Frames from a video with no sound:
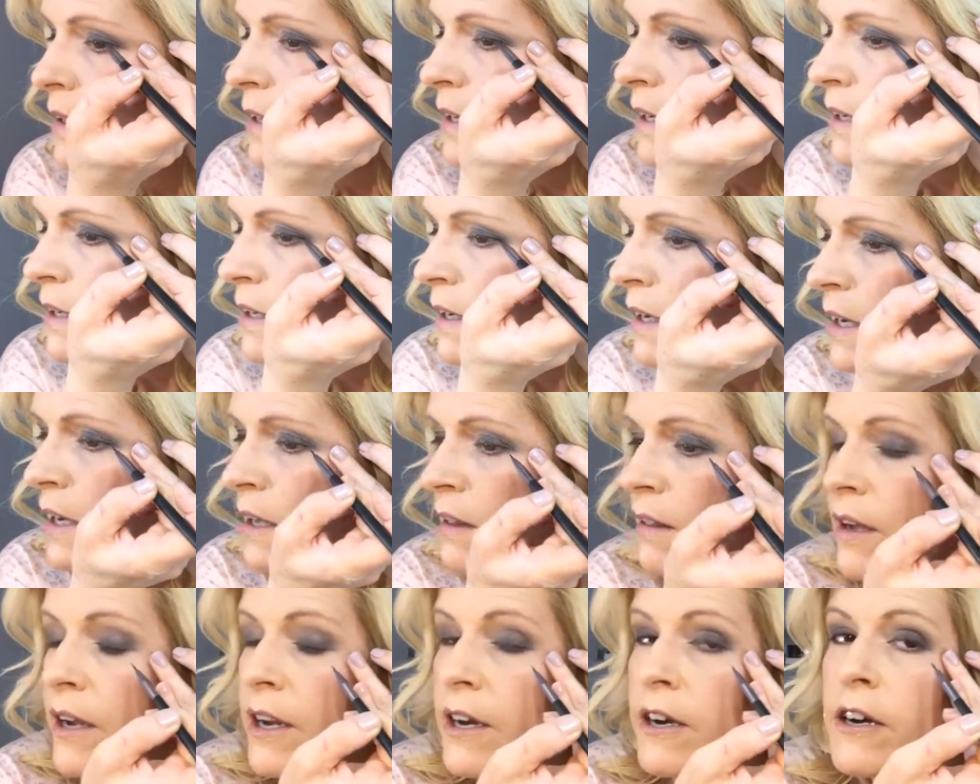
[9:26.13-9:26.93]
like
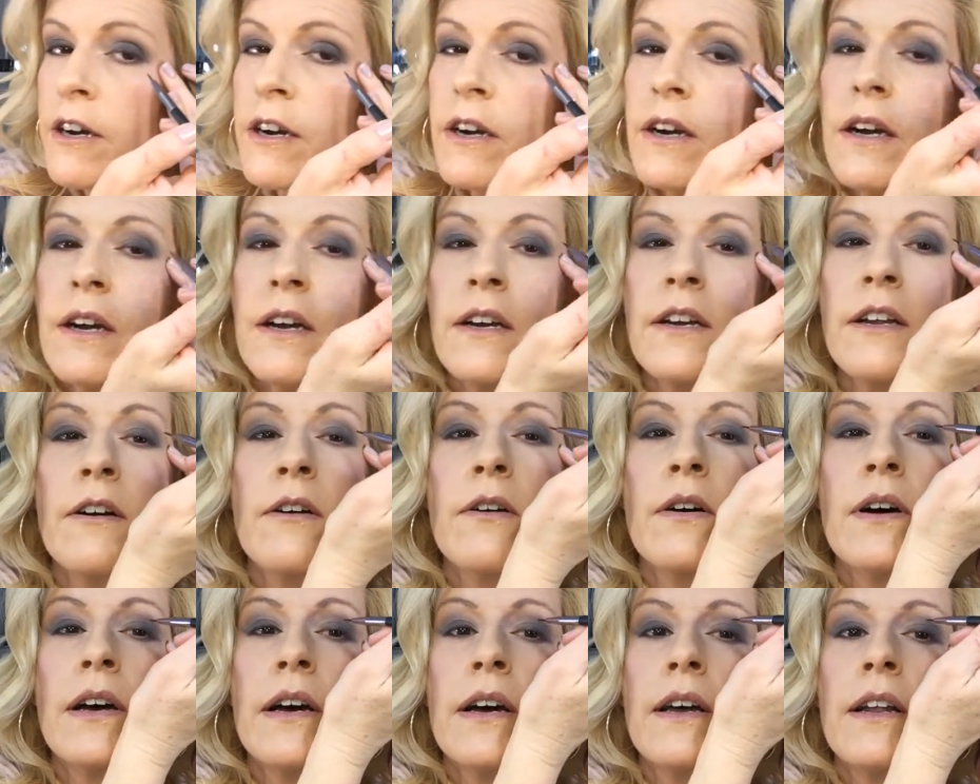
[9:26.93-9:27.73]
eyeliner and
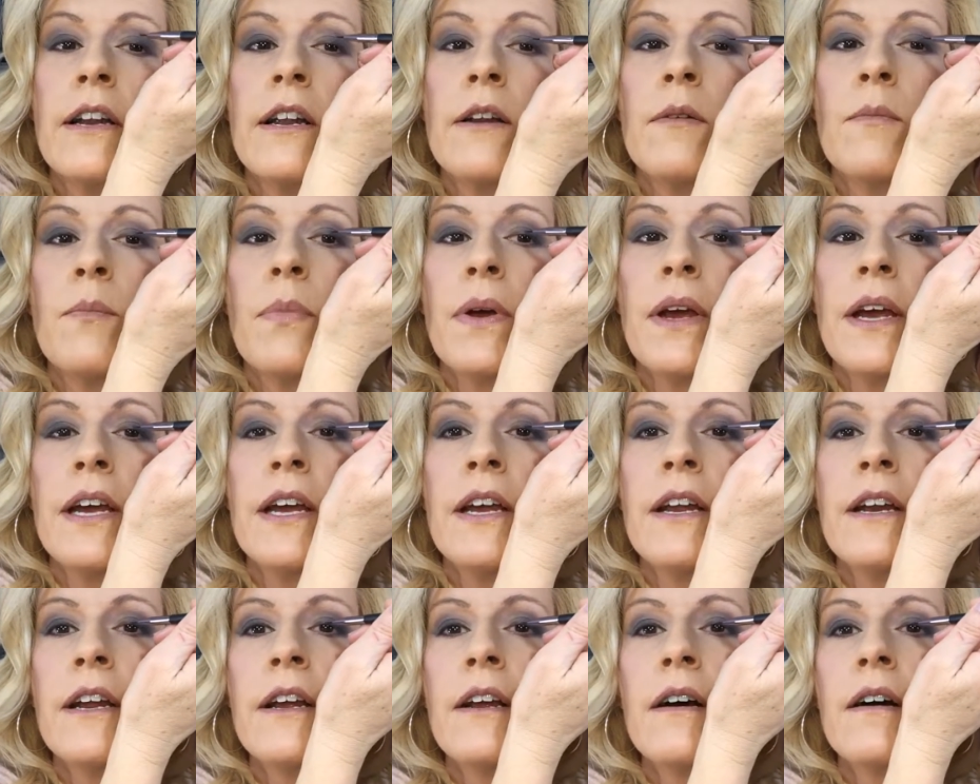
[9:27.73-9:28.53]
go ahead and
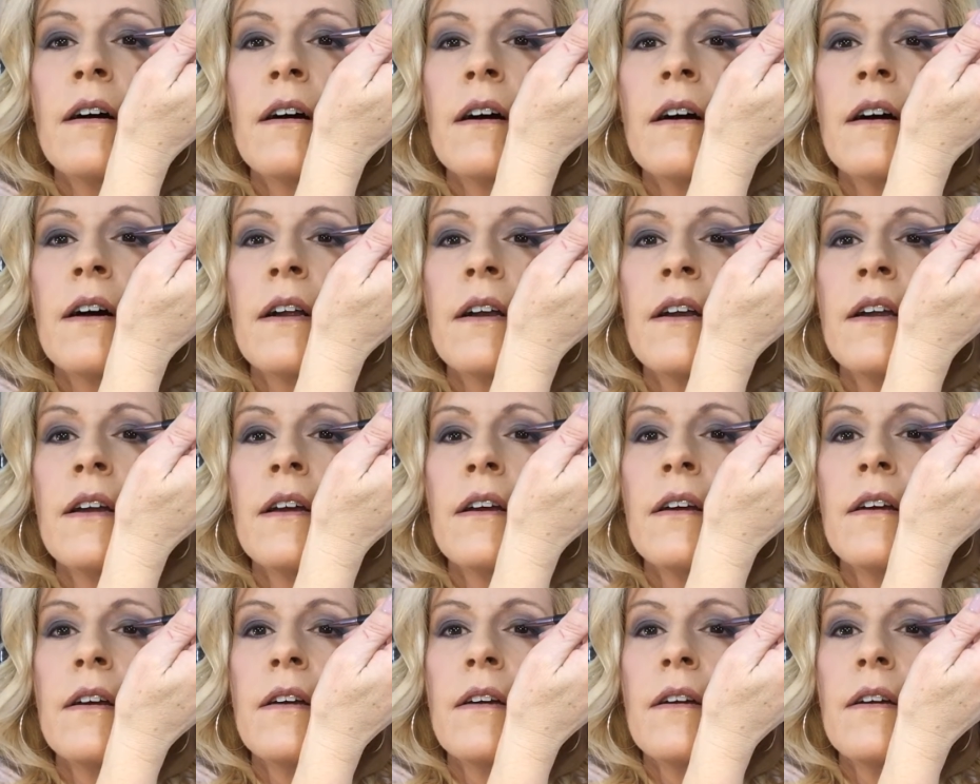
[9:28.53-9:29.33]
paint it on
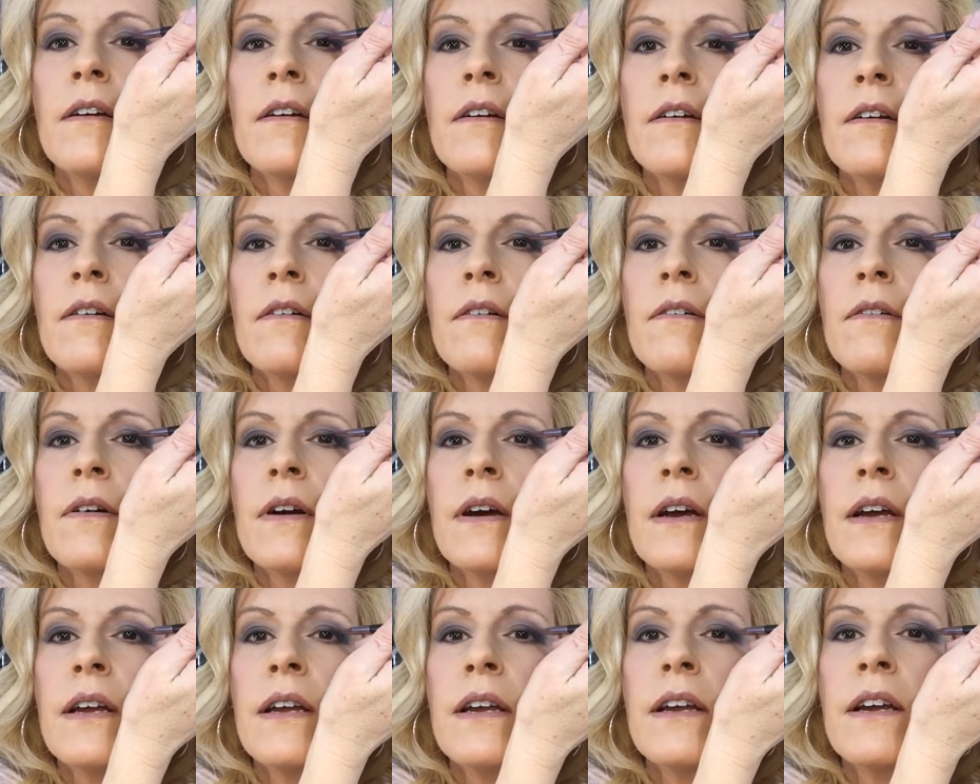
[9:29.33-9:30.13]

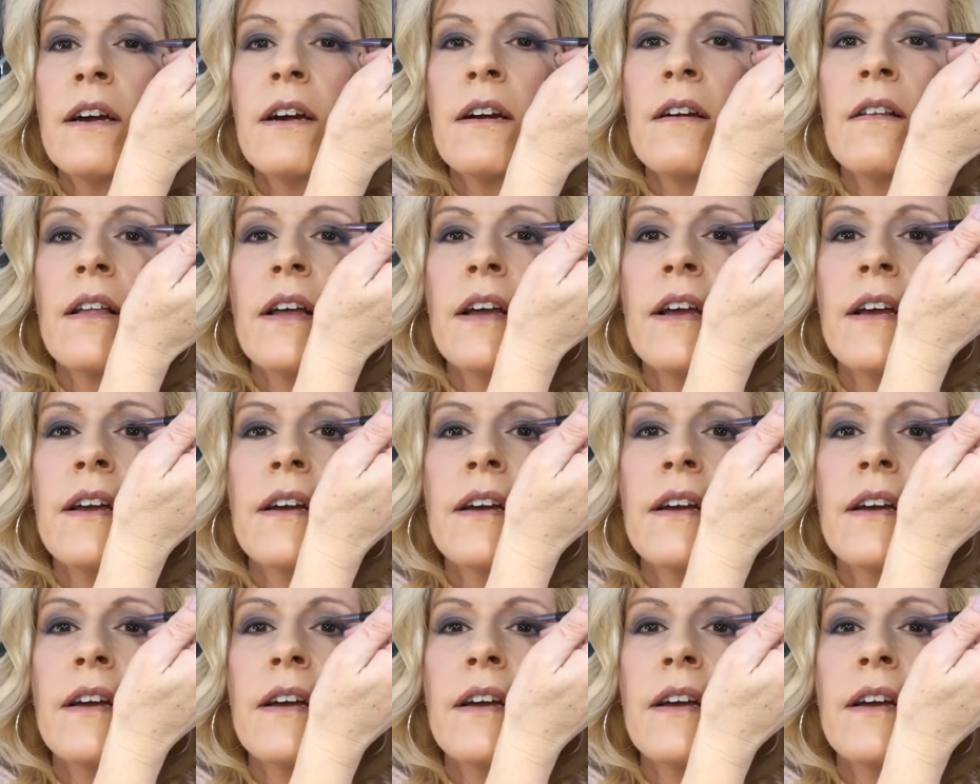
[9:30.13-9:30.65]
right here